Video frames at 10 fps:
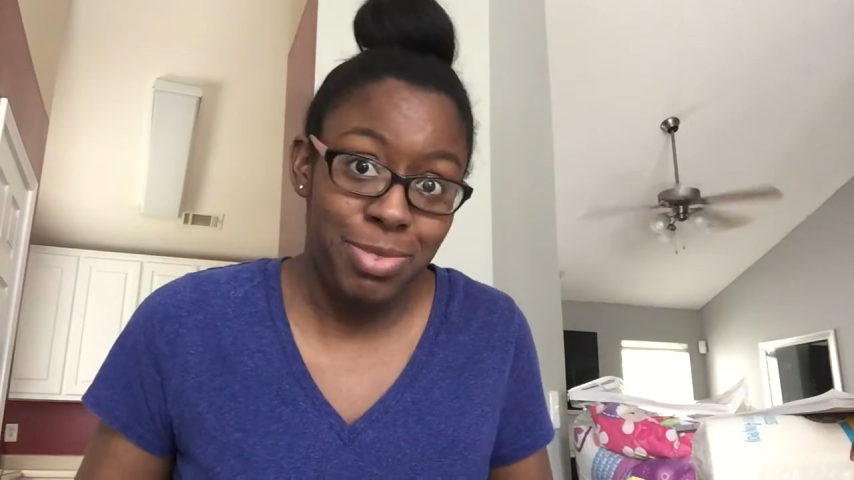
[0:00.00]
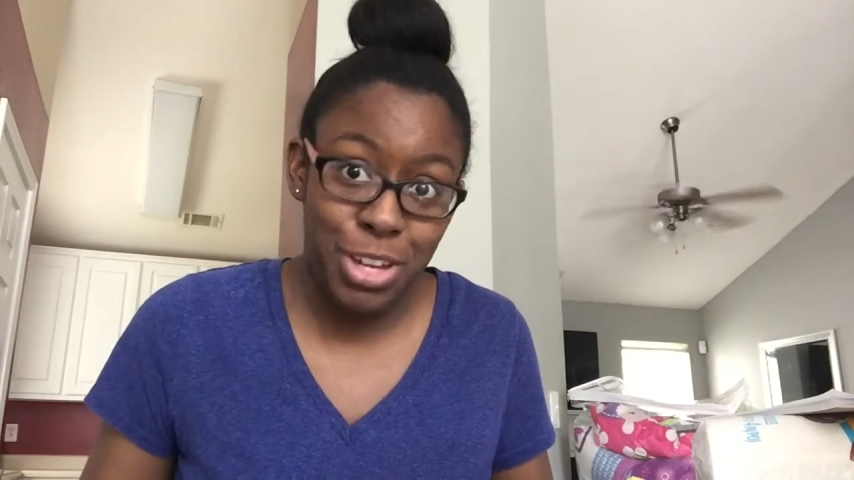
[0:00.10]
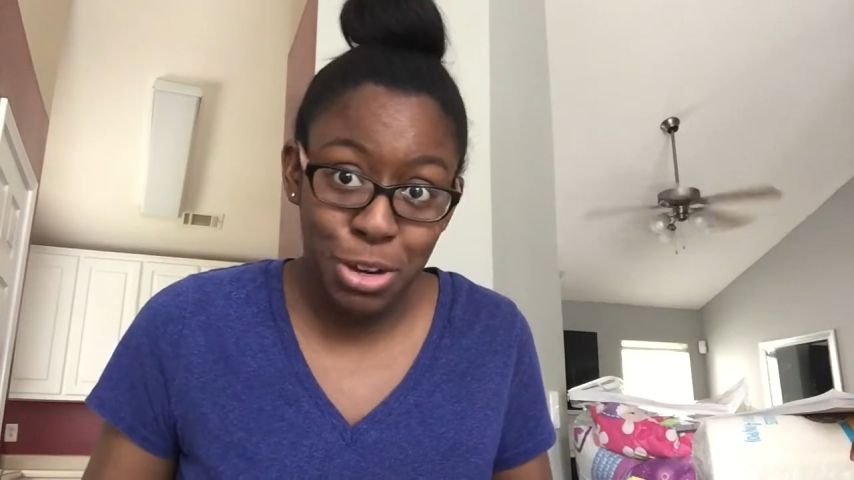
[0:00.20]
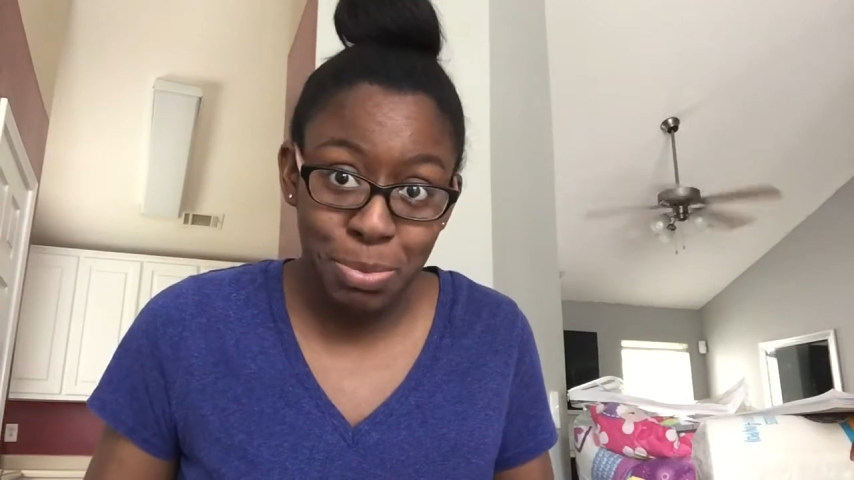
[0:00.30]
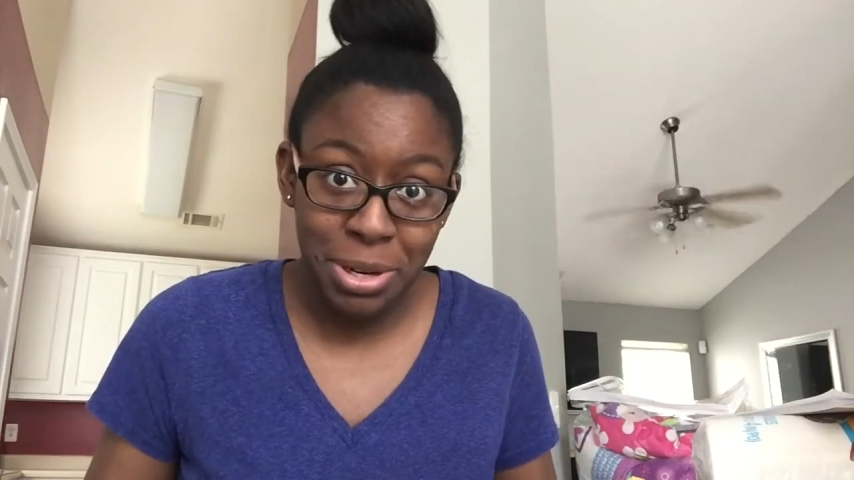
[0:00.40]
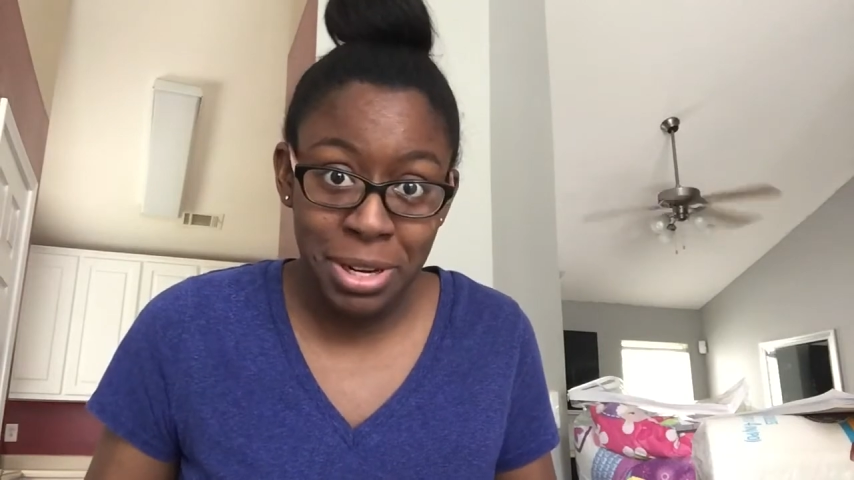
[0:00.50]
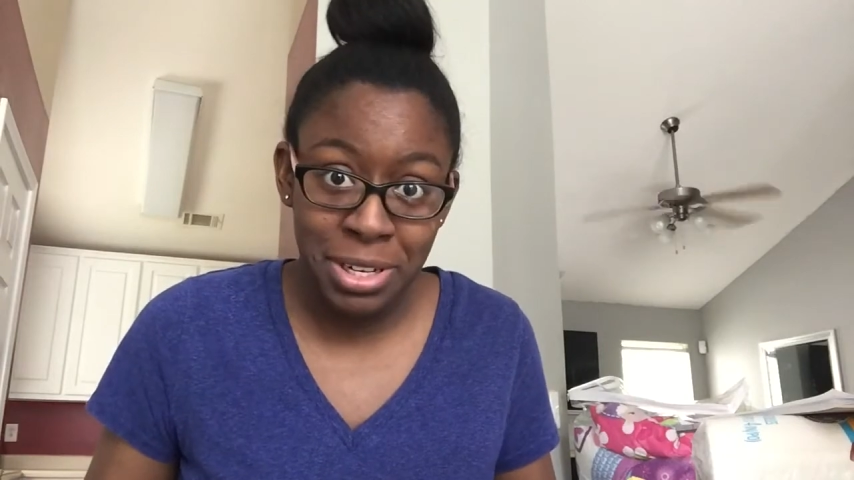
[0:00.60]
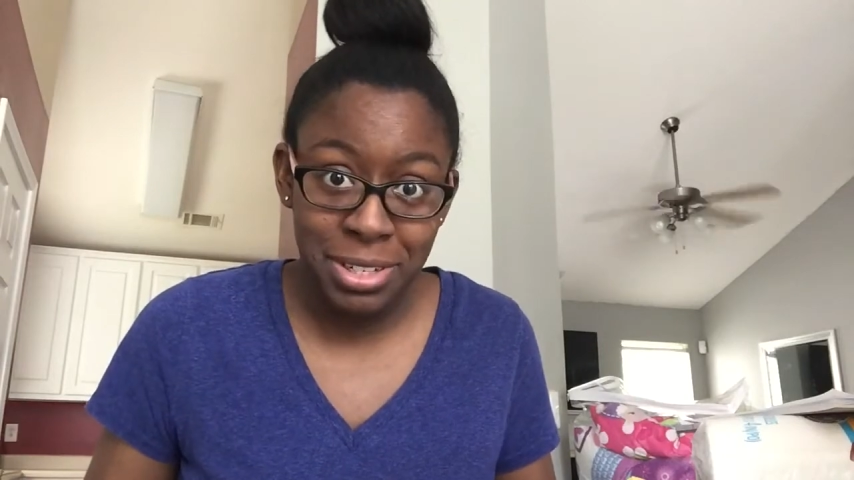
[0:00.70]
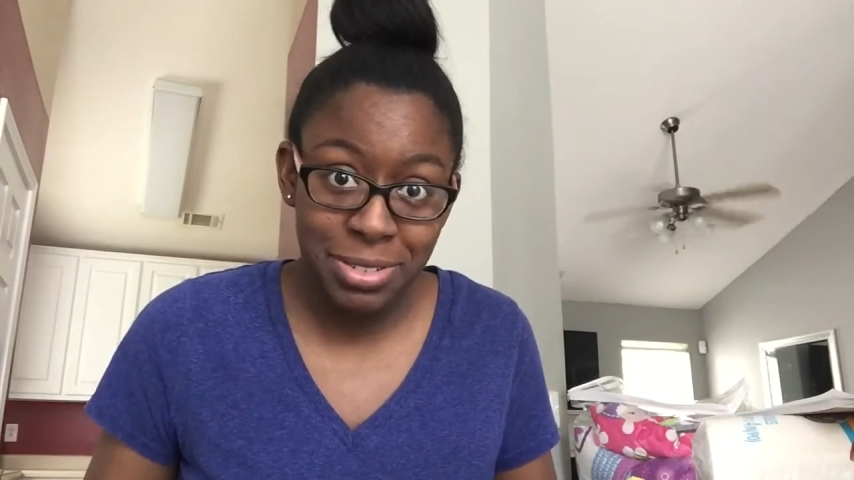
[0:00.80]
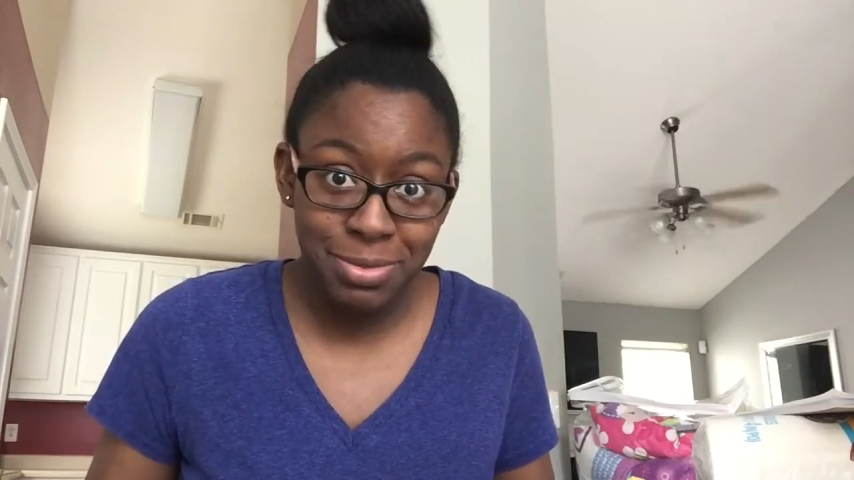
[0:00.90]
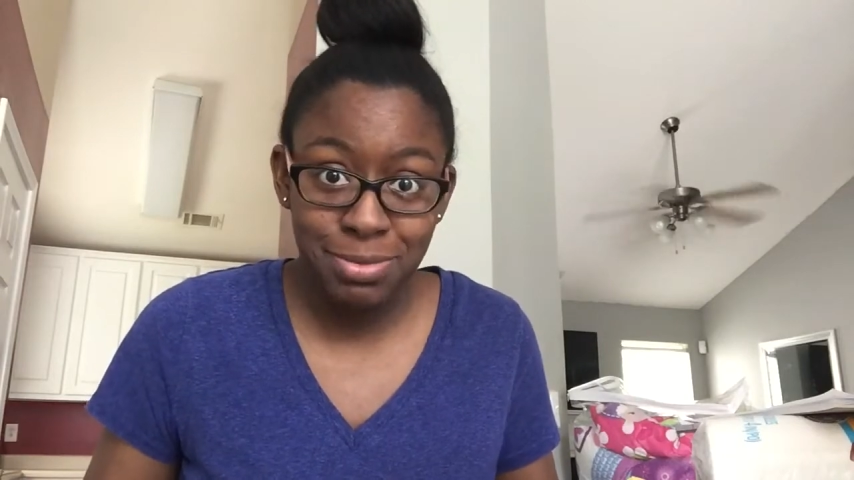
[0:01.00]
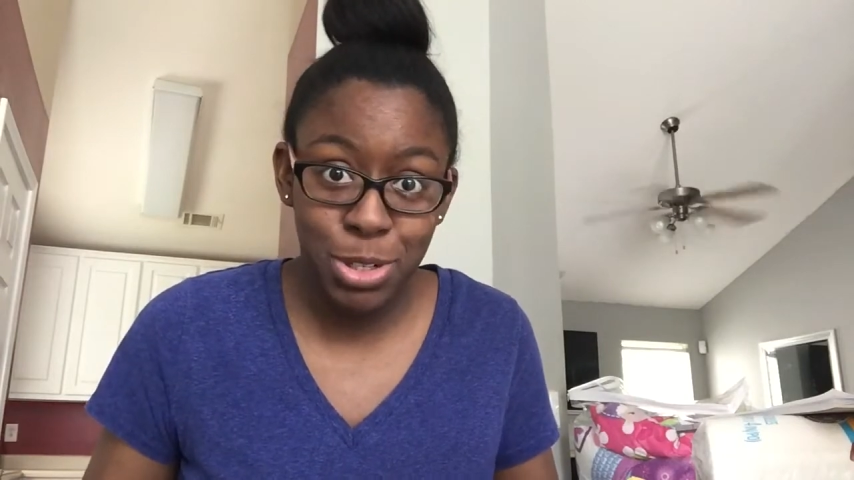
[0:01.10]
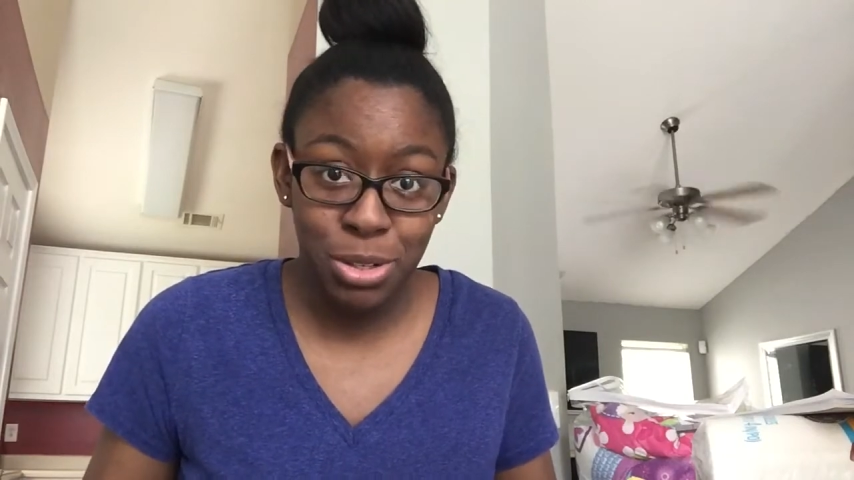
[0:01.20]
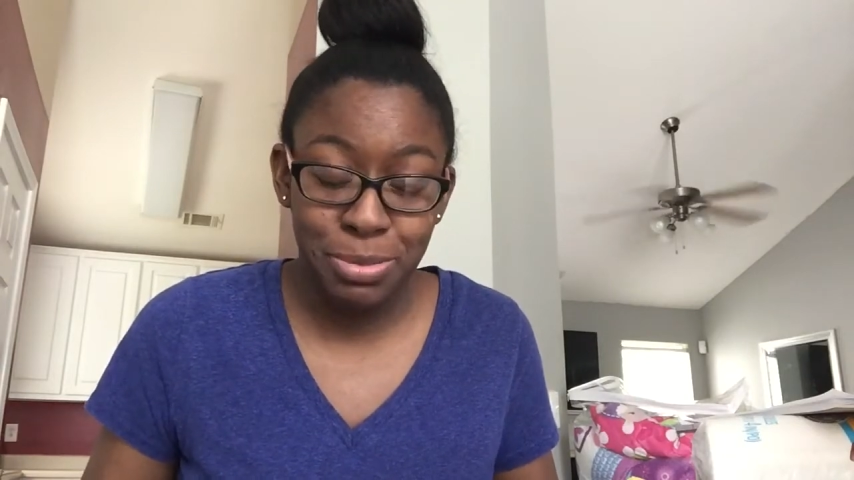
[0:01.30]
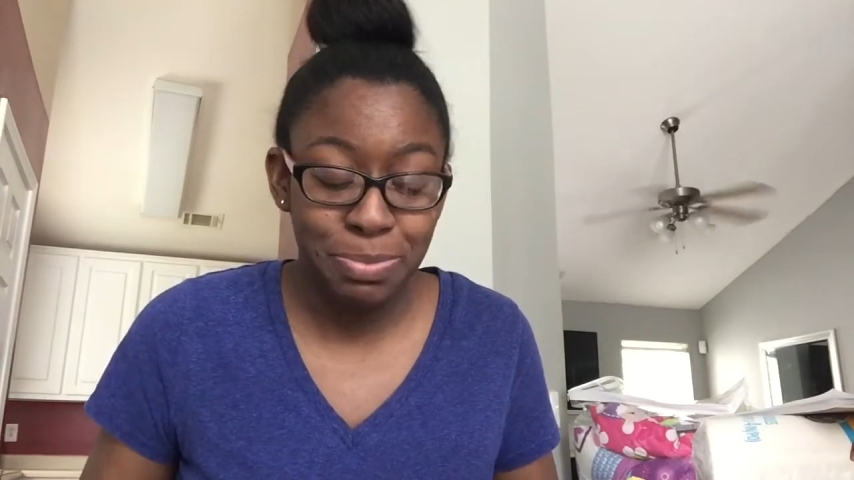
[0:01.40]
couponing
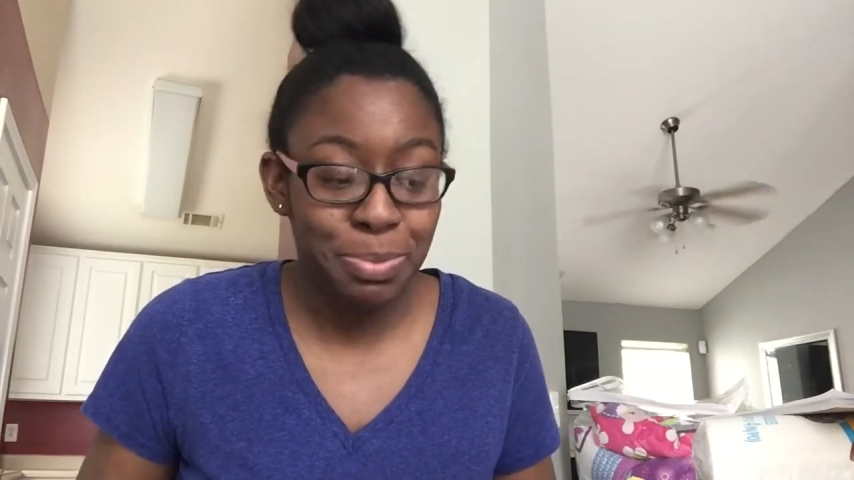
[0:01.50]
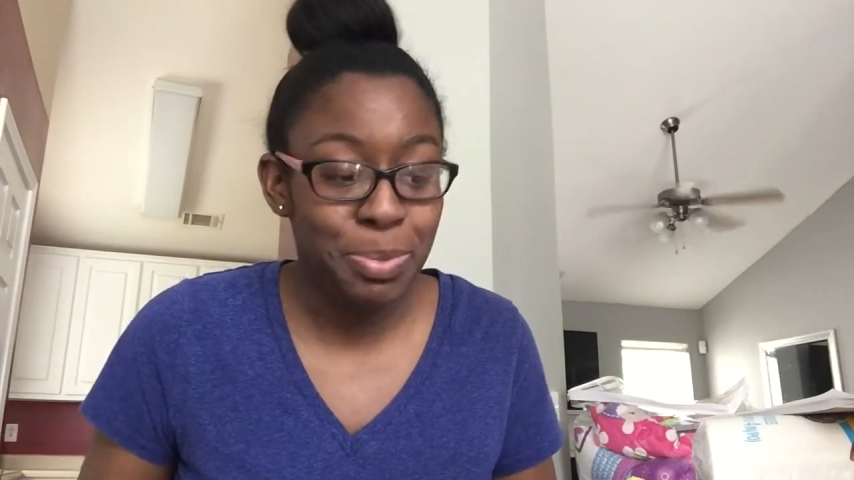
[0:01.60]
trip.